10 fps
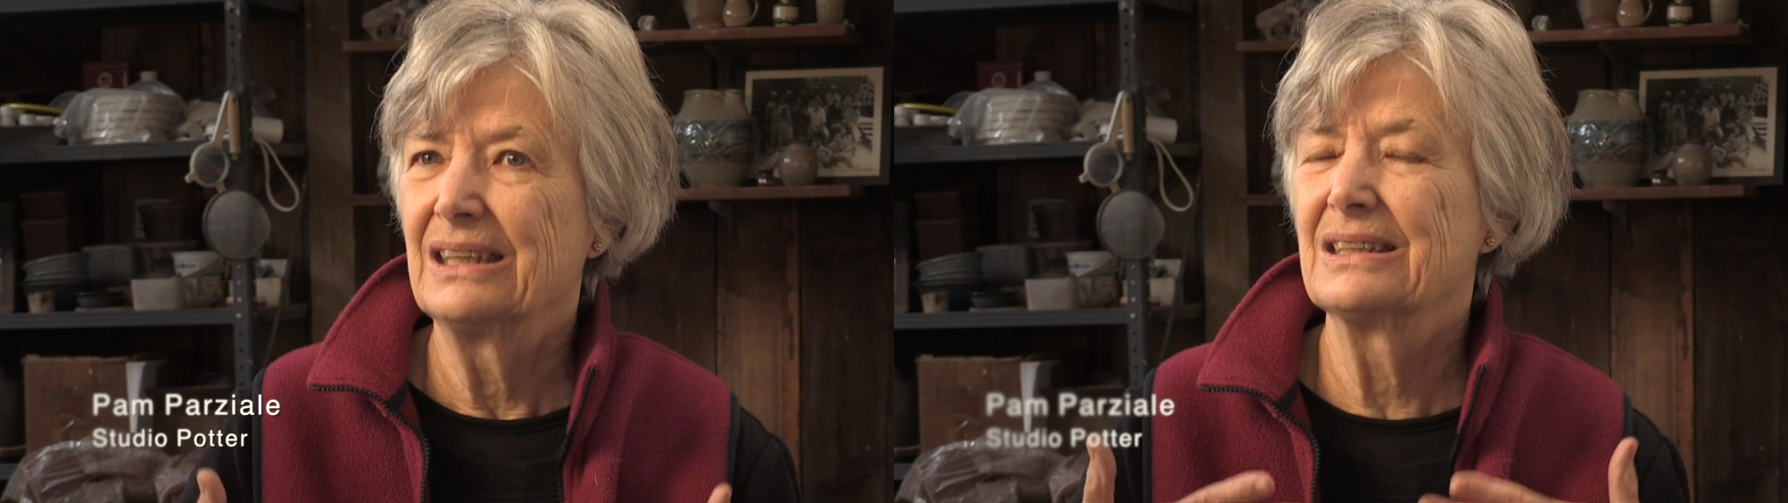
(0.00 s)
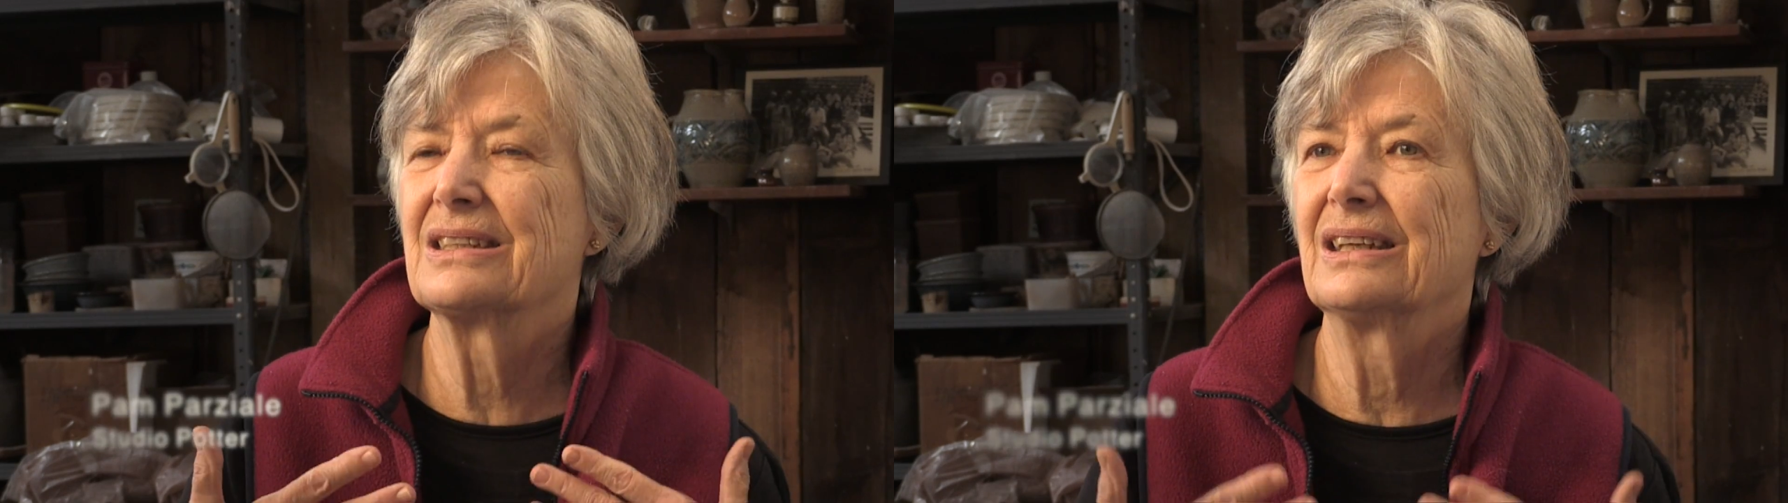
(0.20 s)

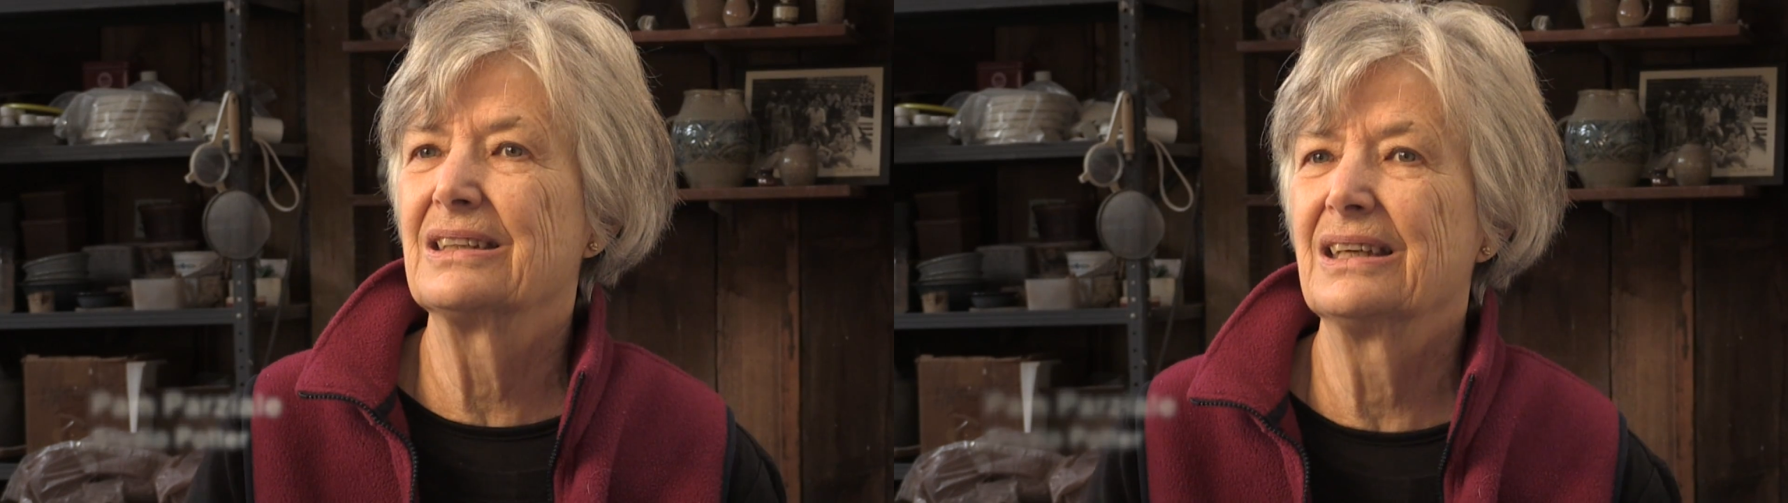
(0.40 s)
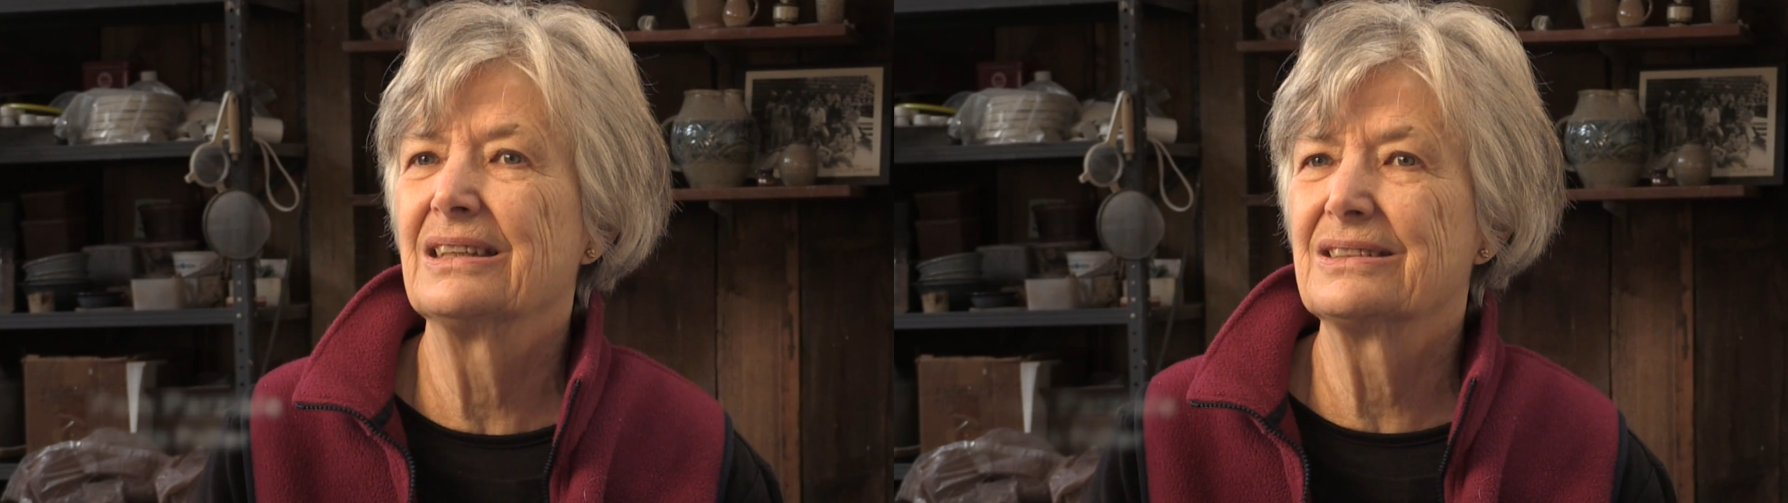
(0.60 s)
it
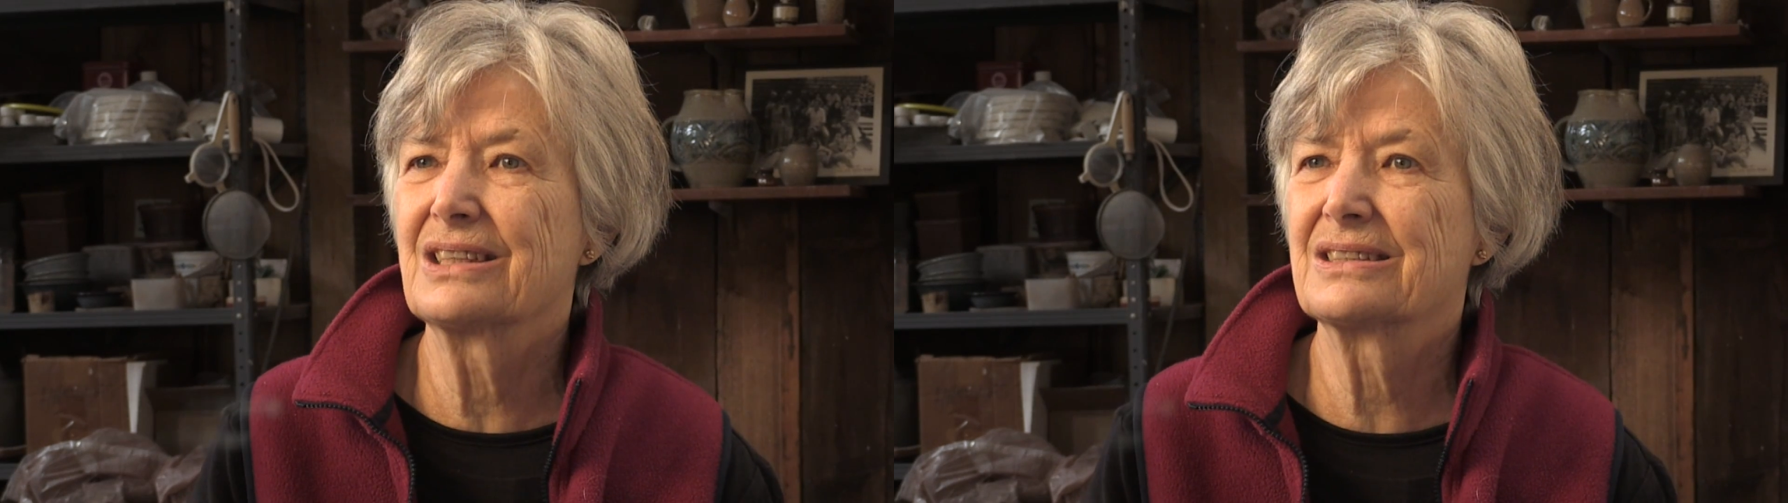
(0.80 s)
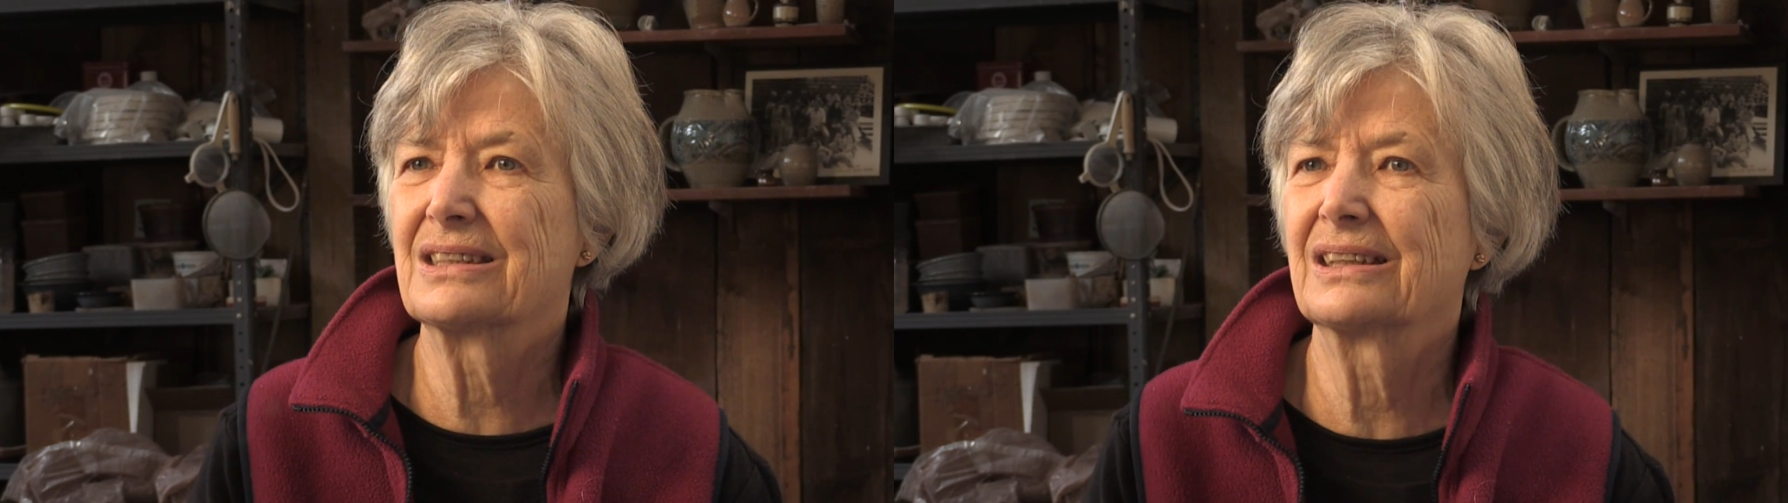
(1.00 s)

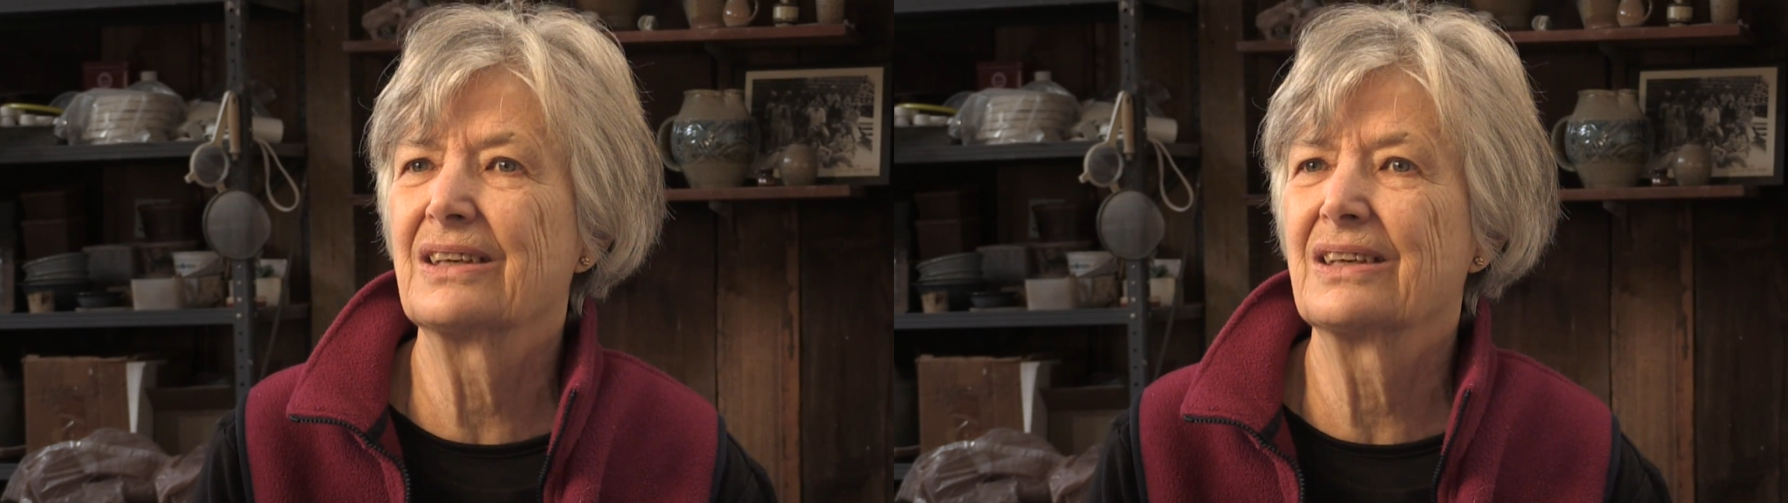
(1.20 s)
just